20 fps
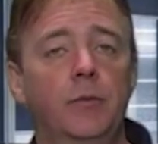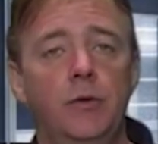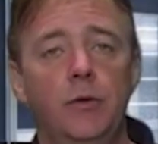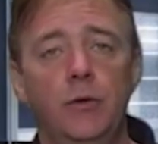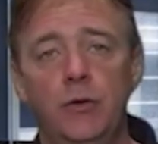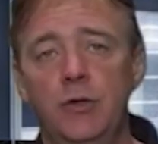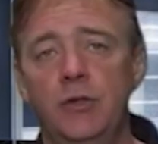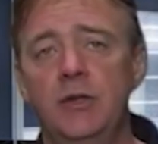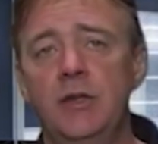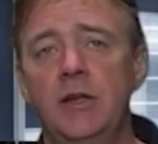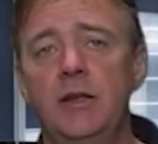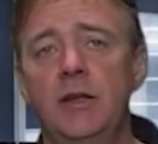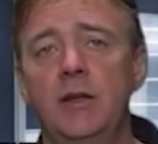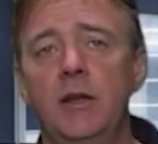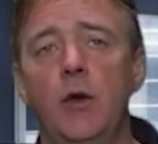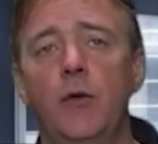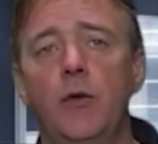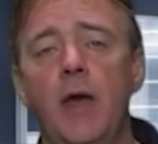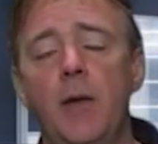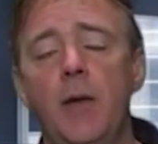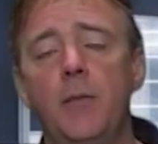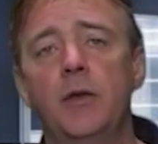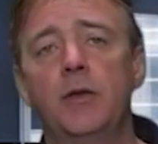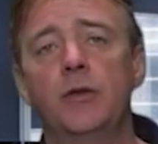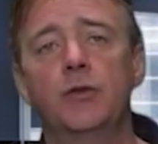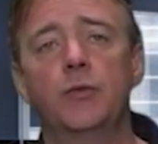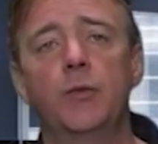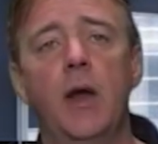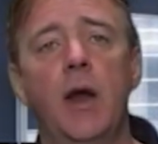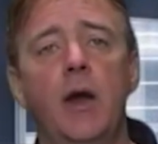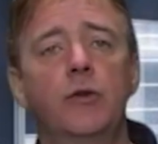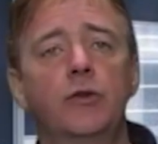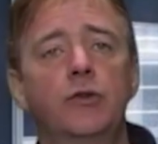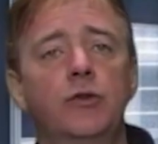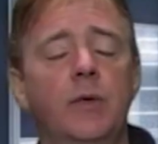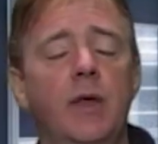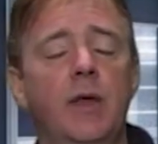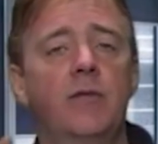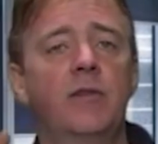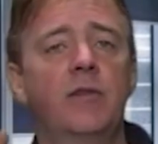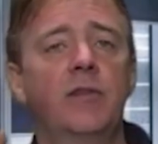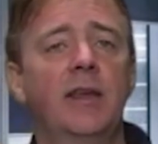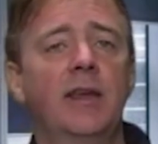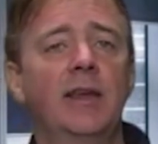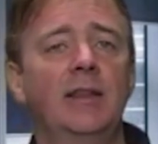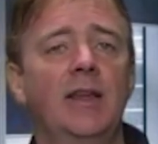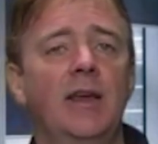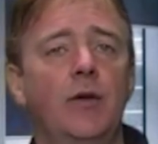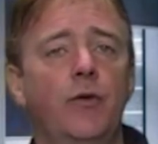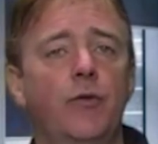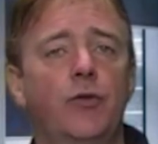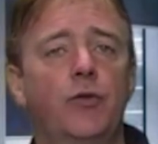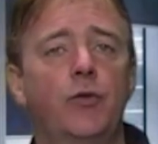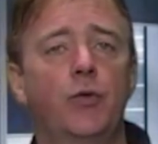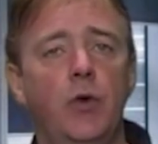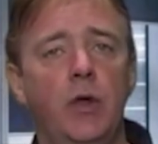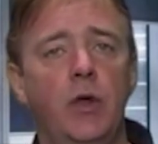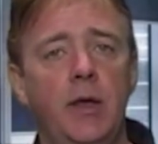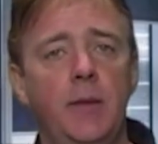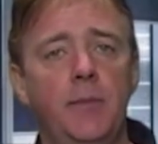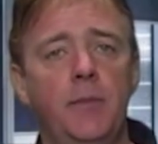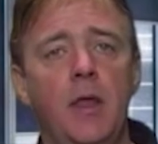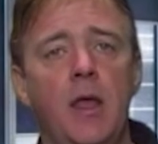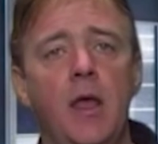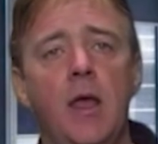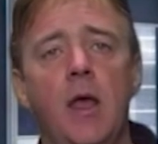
You just need to know that because the router is doing everything at layer 3.